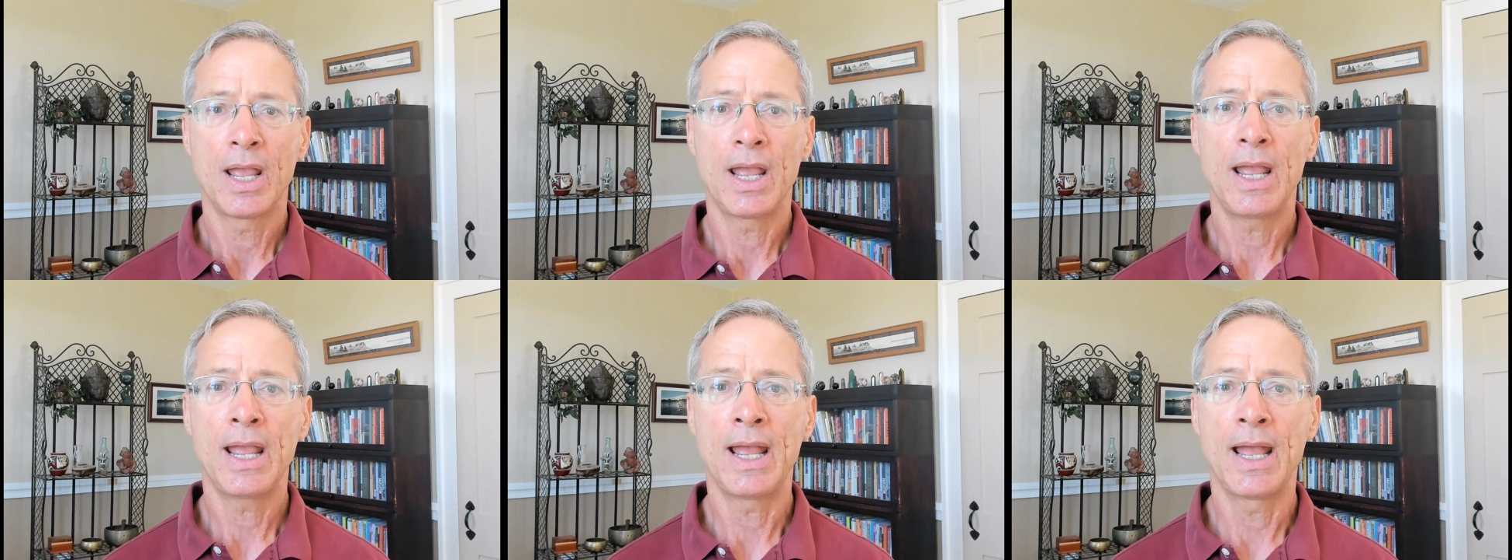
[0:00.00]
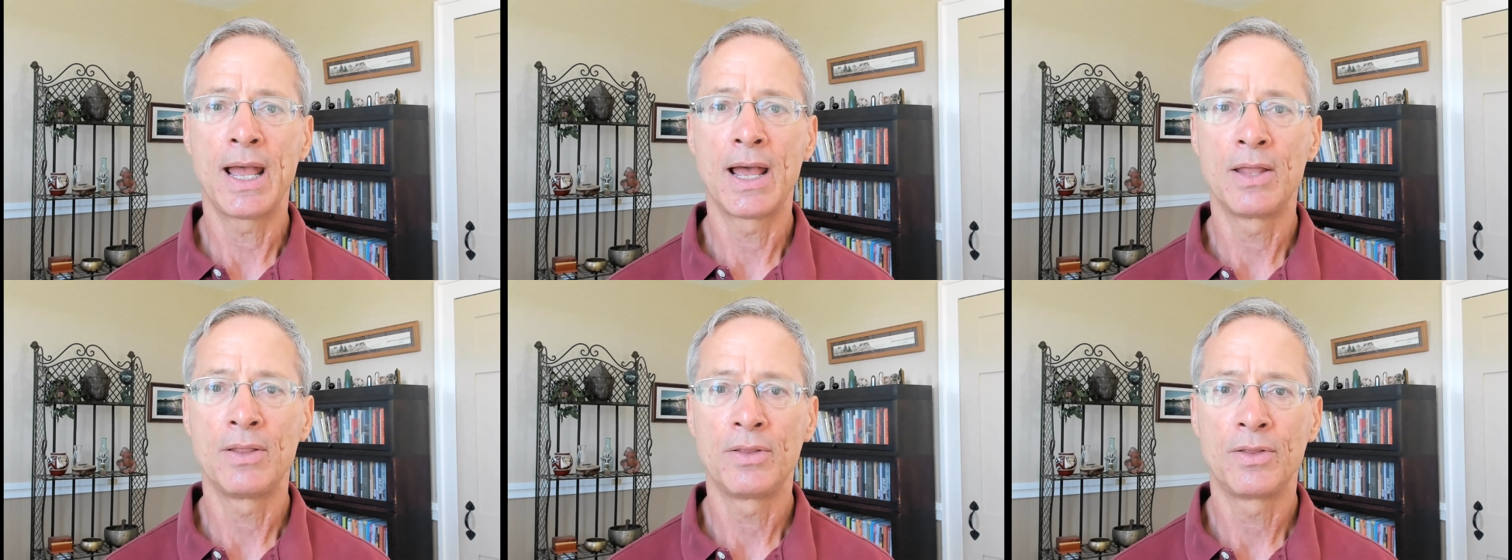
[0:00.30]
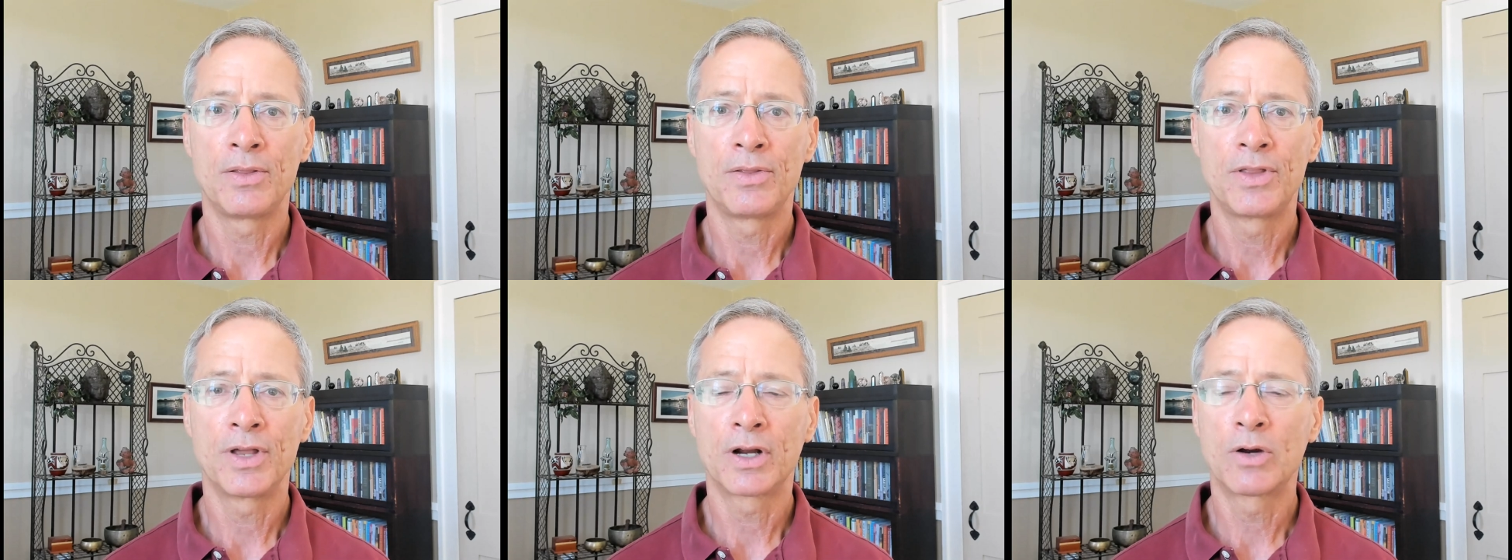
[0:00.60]
And
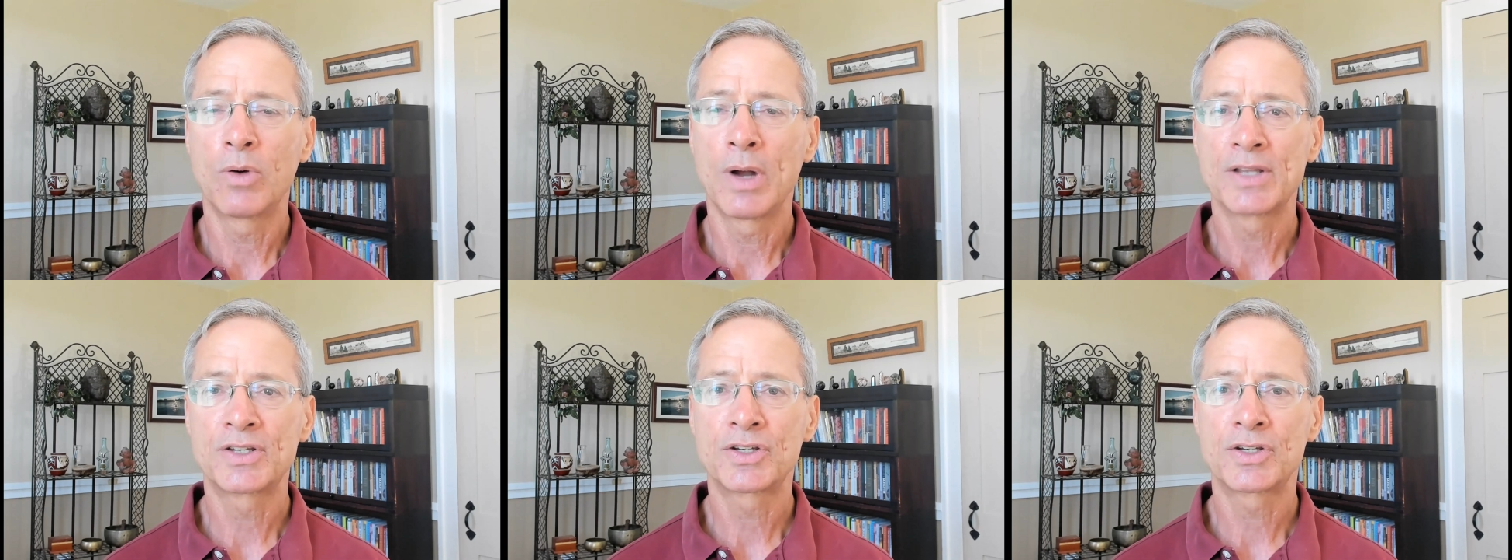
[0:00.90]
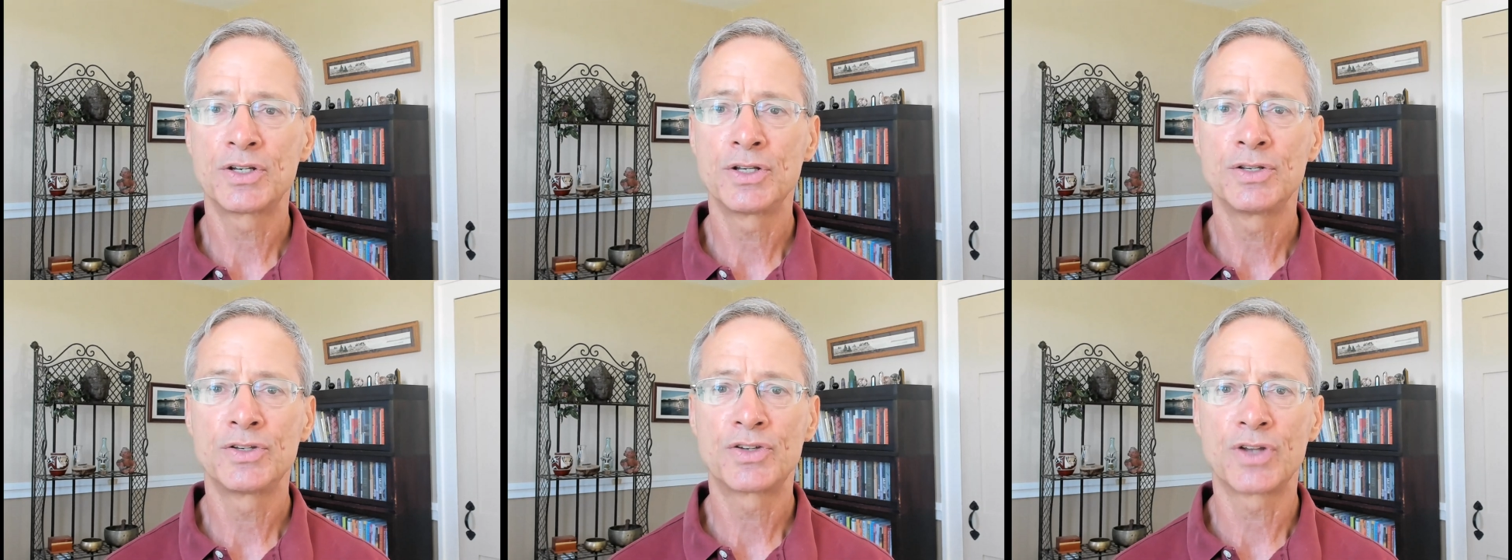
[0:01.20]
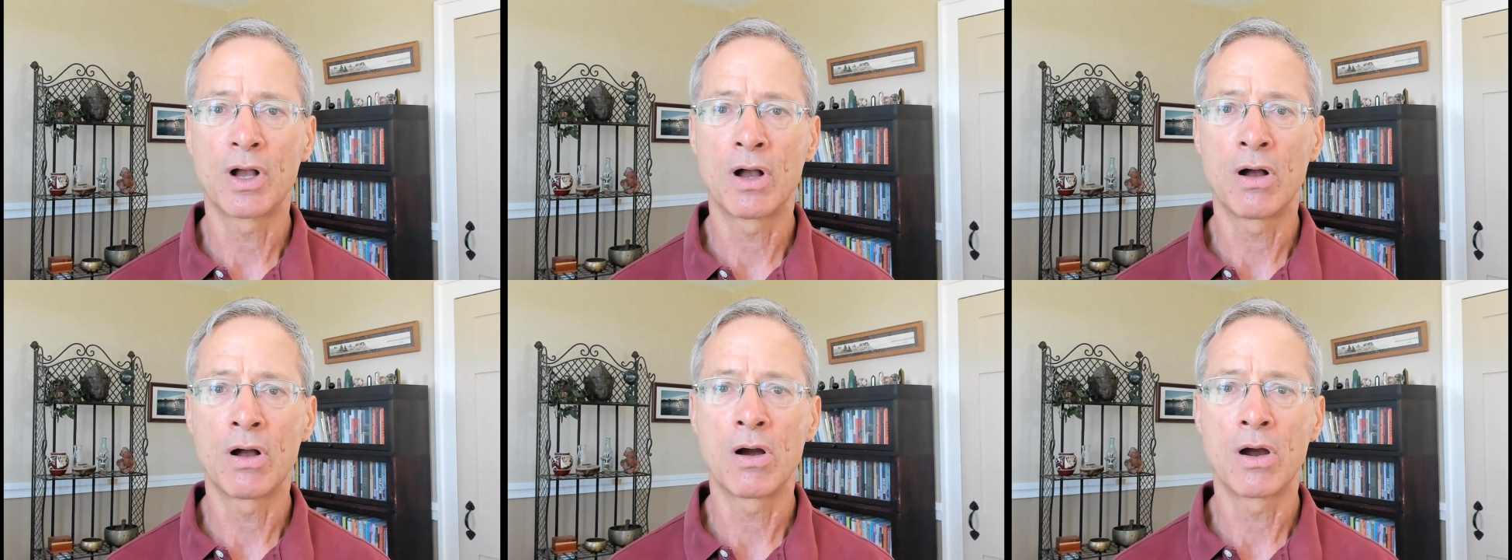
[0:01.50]
the questions
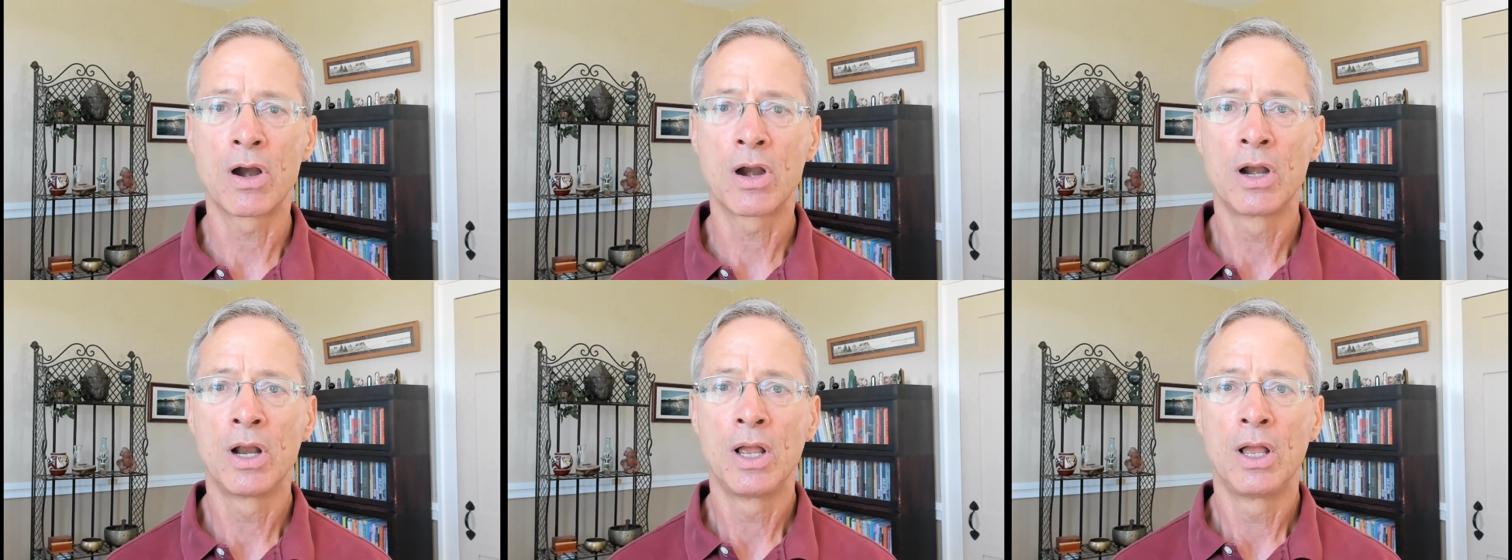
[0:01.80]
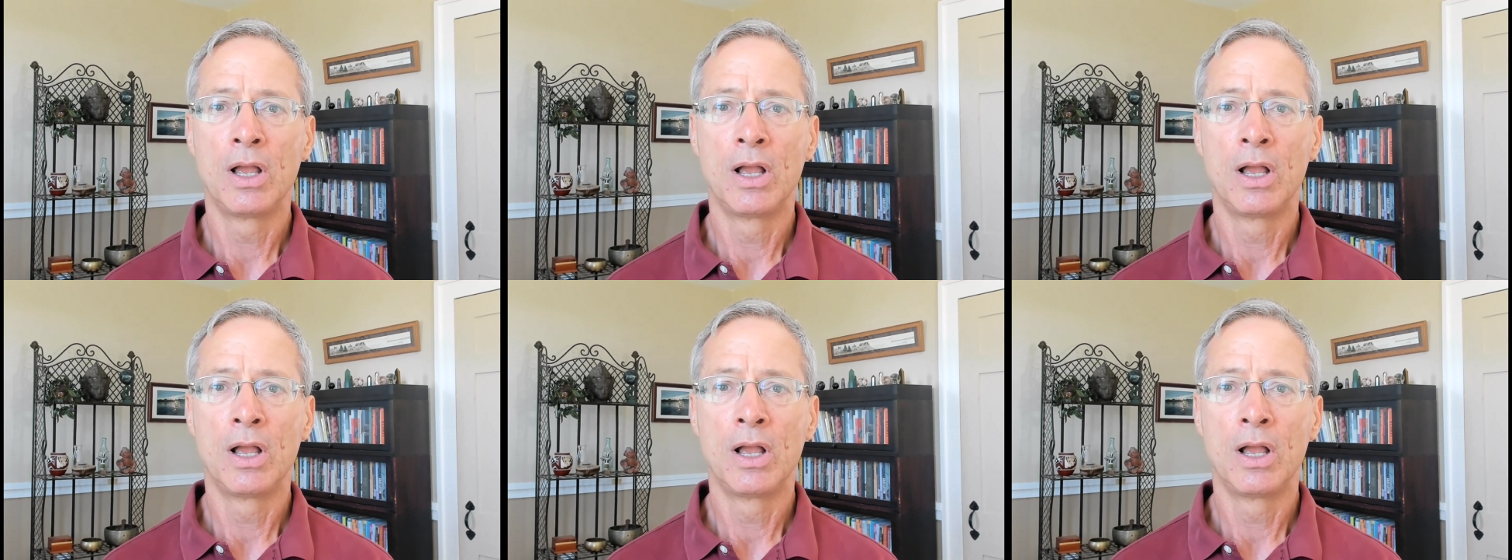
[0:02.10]
are,